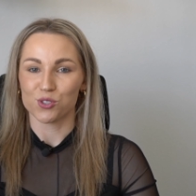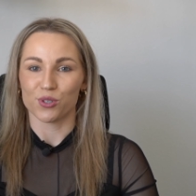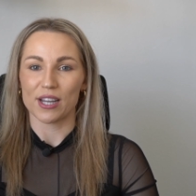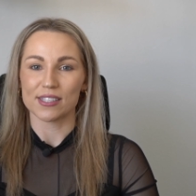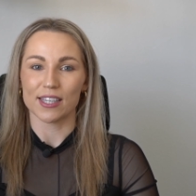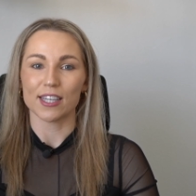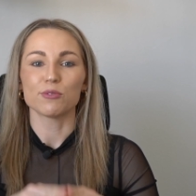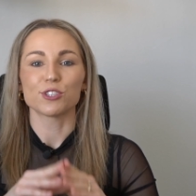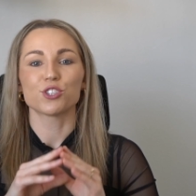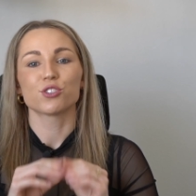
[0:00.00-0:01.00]
store I D,
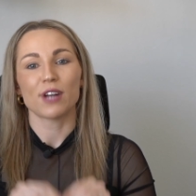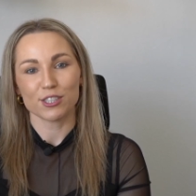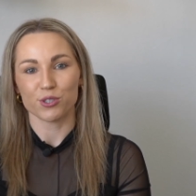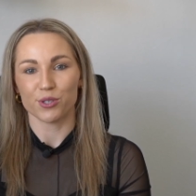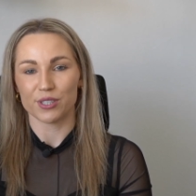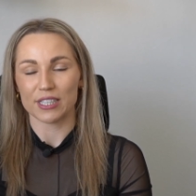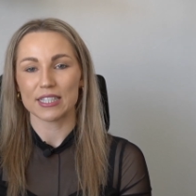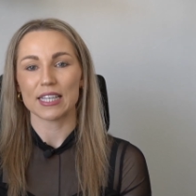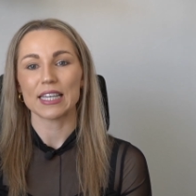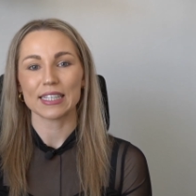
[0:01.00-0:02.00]
which tracks your
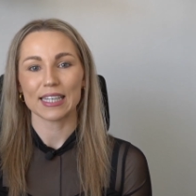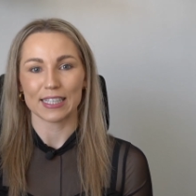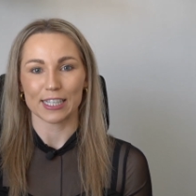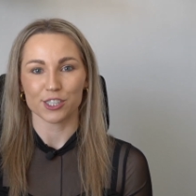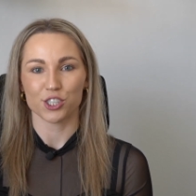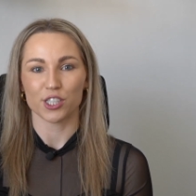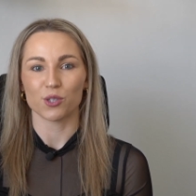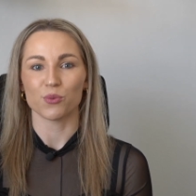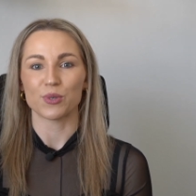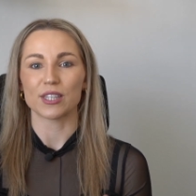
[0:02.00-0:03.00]
earnings in
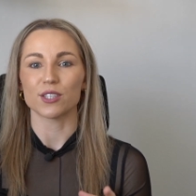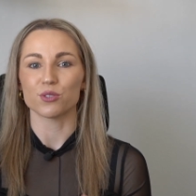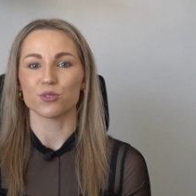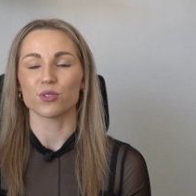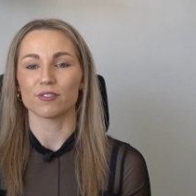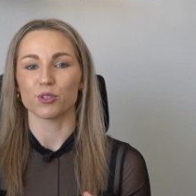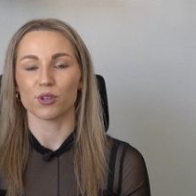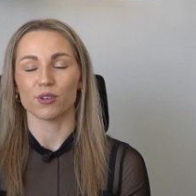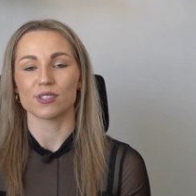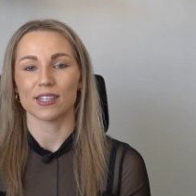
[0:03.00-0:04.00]
connection with the use of your
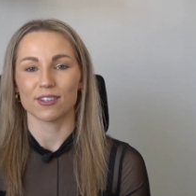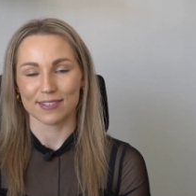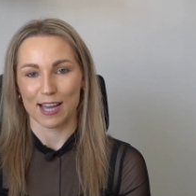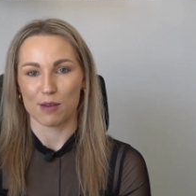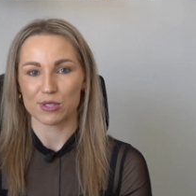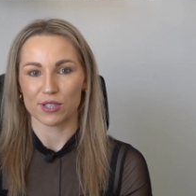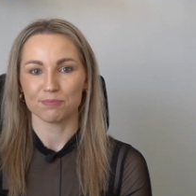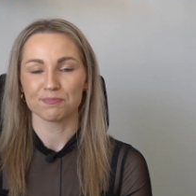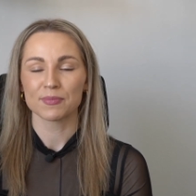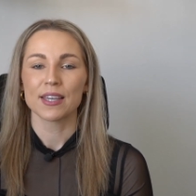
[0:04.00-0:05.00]
content on
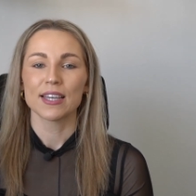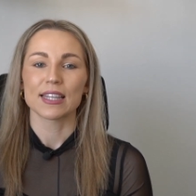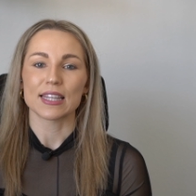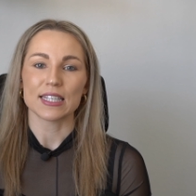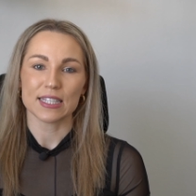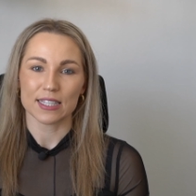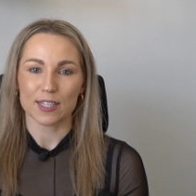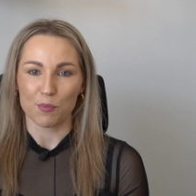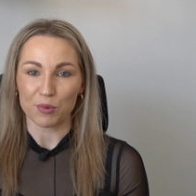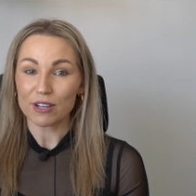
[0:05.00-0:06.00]
Amazon. This is
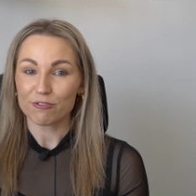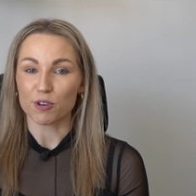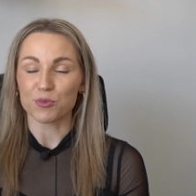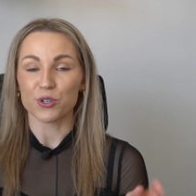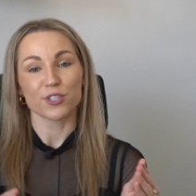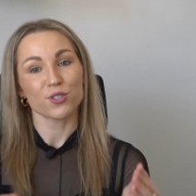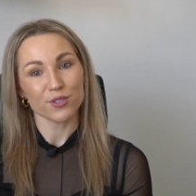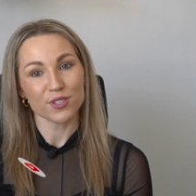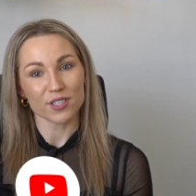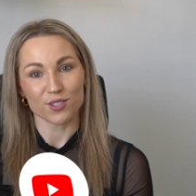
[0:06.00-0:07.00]
separate from your
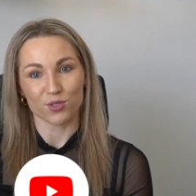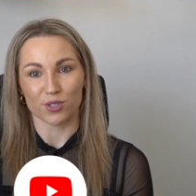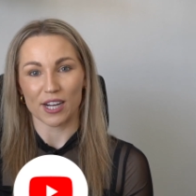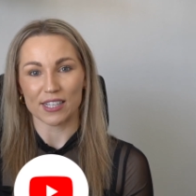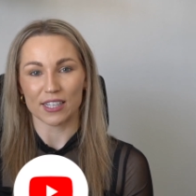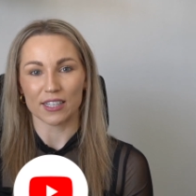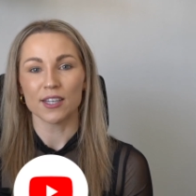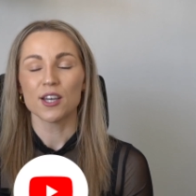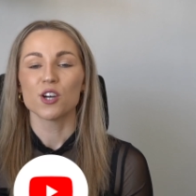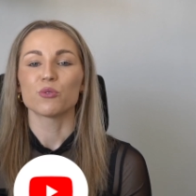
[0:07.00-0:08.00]
Associates Store I
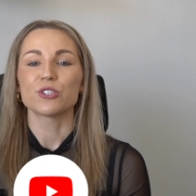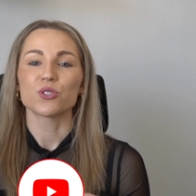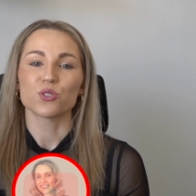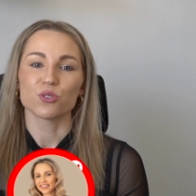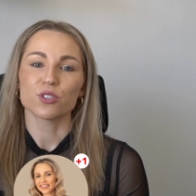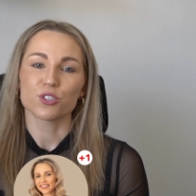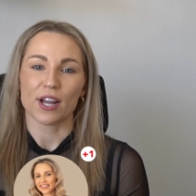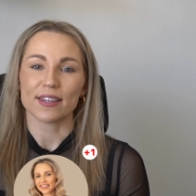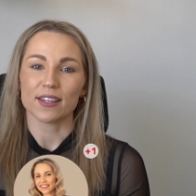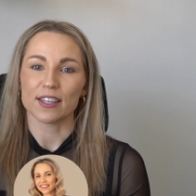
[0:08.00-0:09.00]
D, which is used to
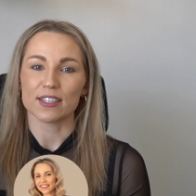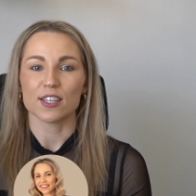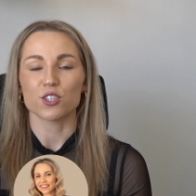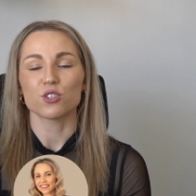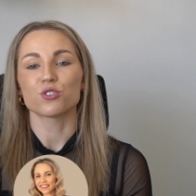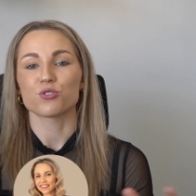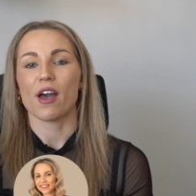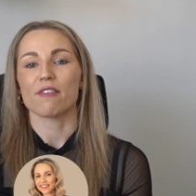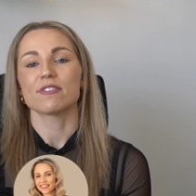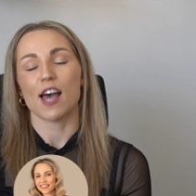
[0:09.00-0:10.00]
track the links that you
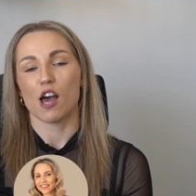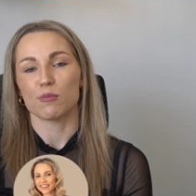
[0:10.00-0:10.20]
drive to